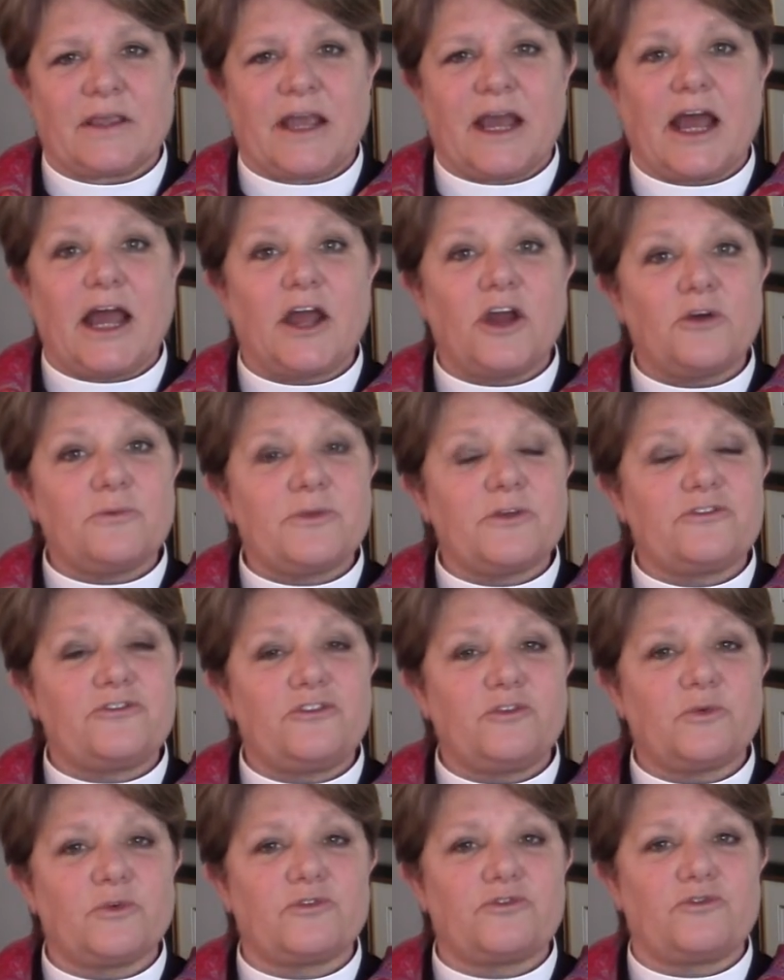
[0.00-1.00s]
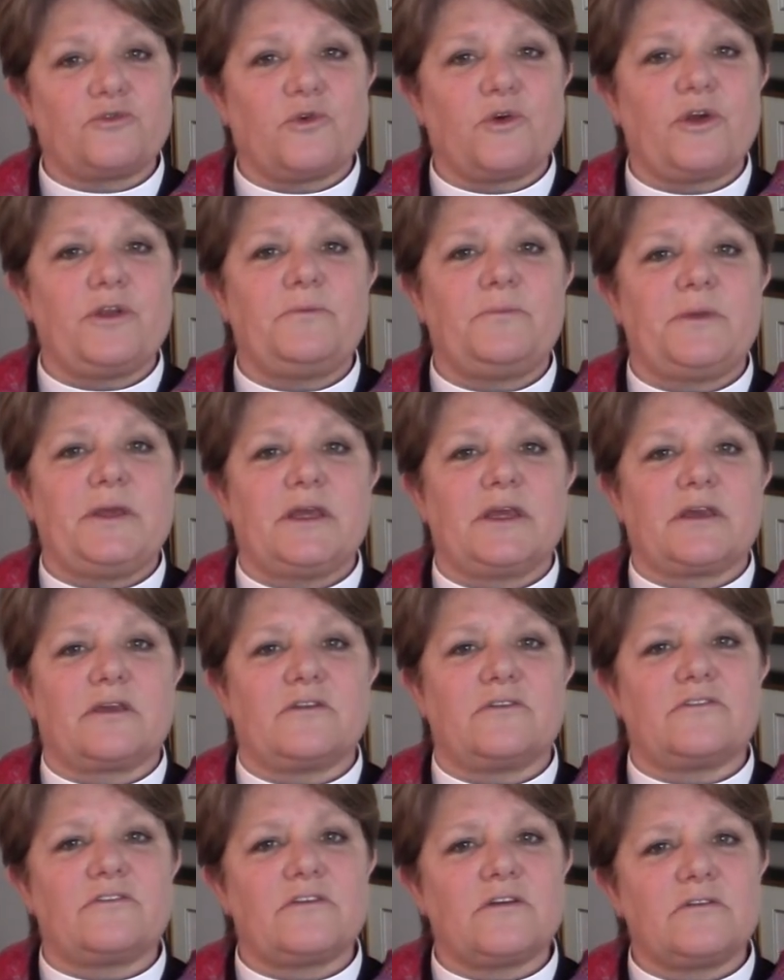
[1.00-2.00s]
I hope that you will join me in
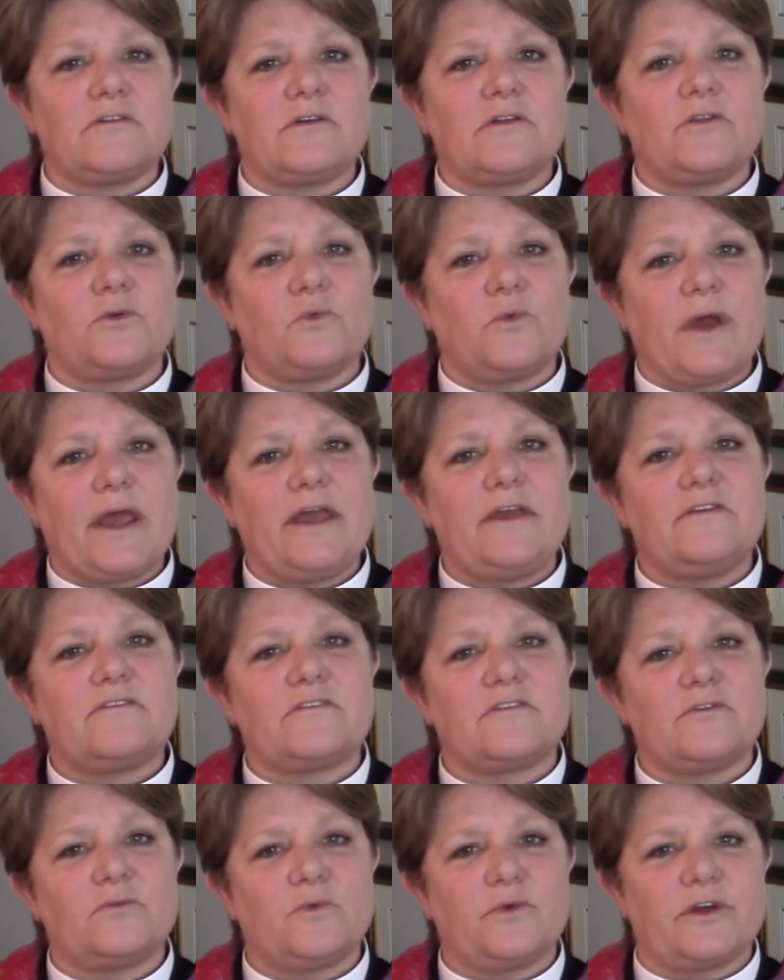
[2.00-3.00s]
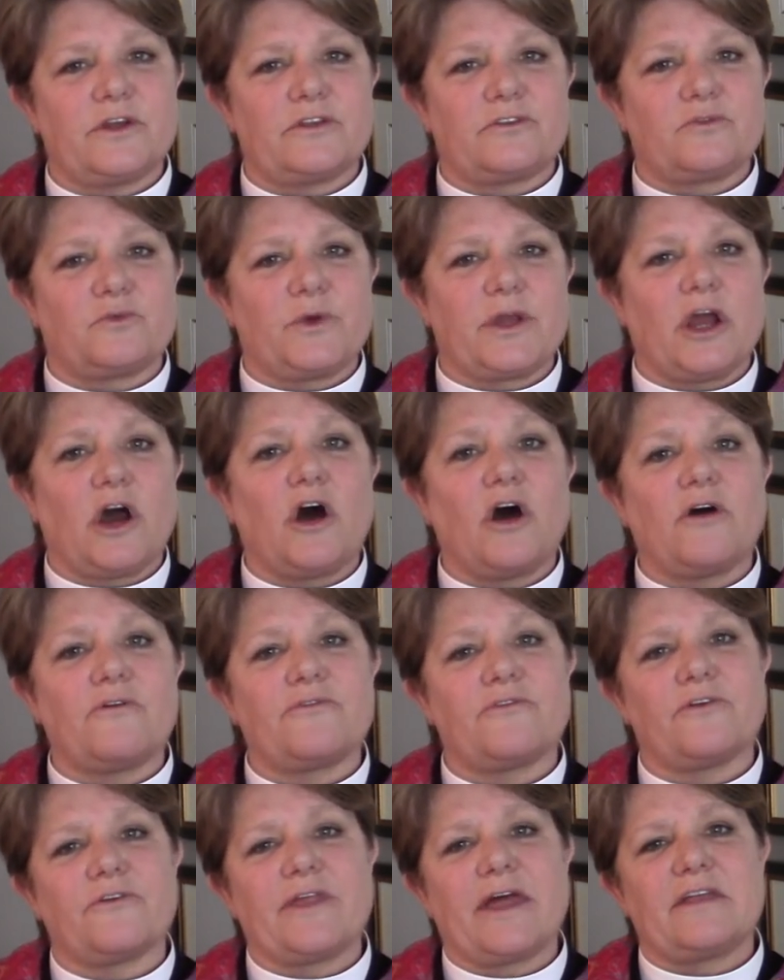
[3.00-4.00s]
considering the ways in which we
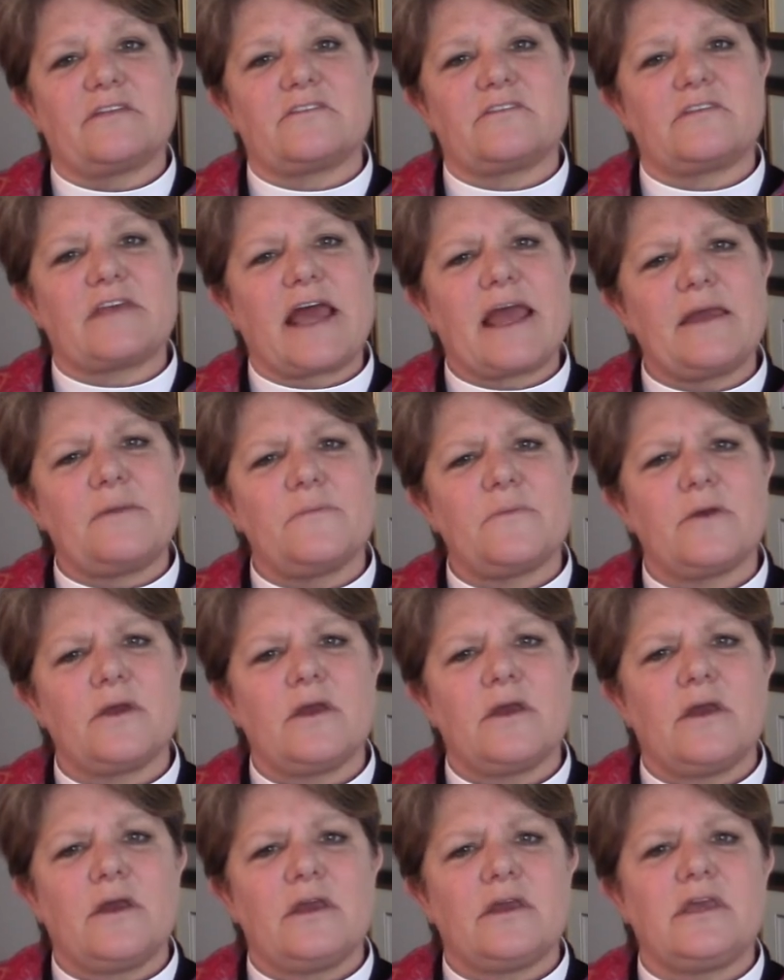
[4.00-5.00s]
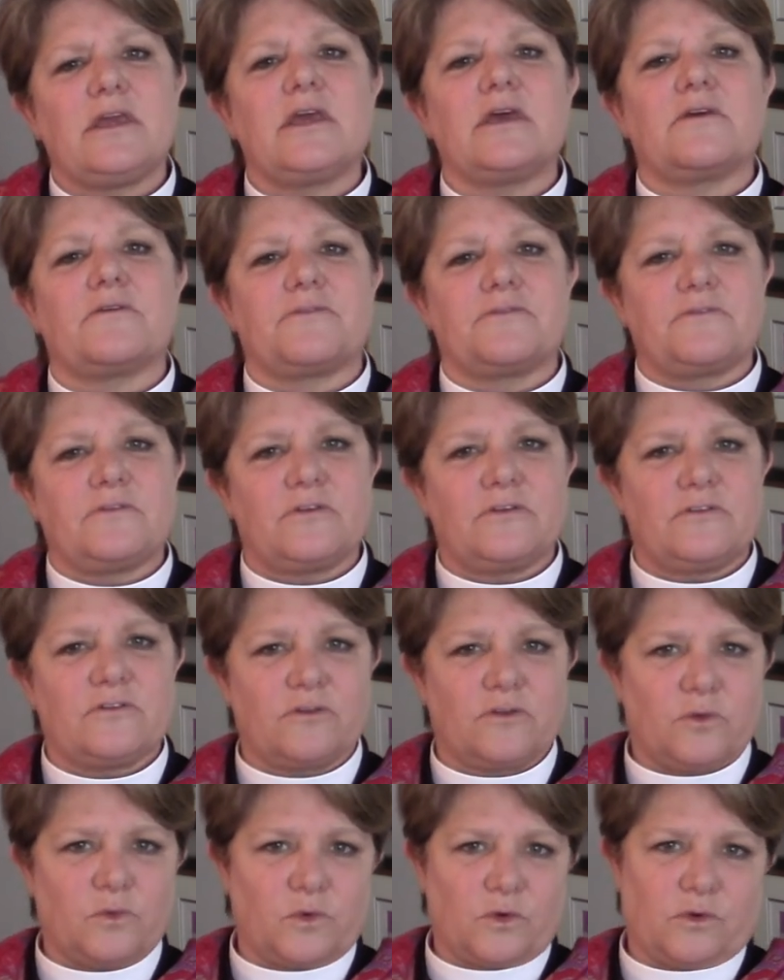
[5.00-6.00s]
offer that same gift to
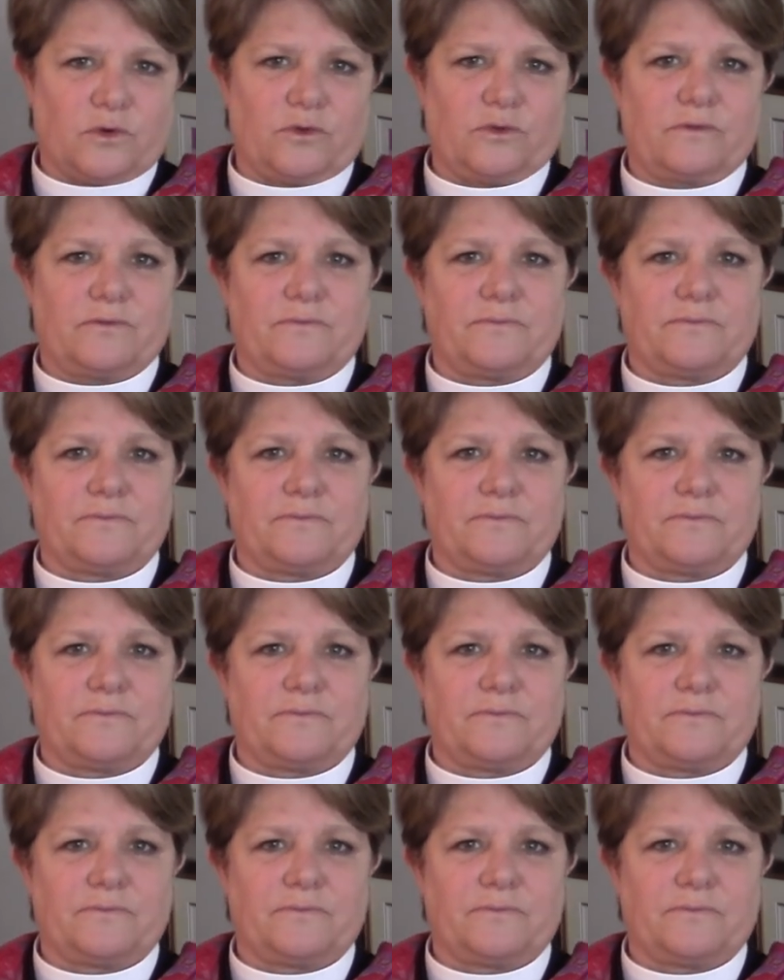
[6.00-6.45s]
the world,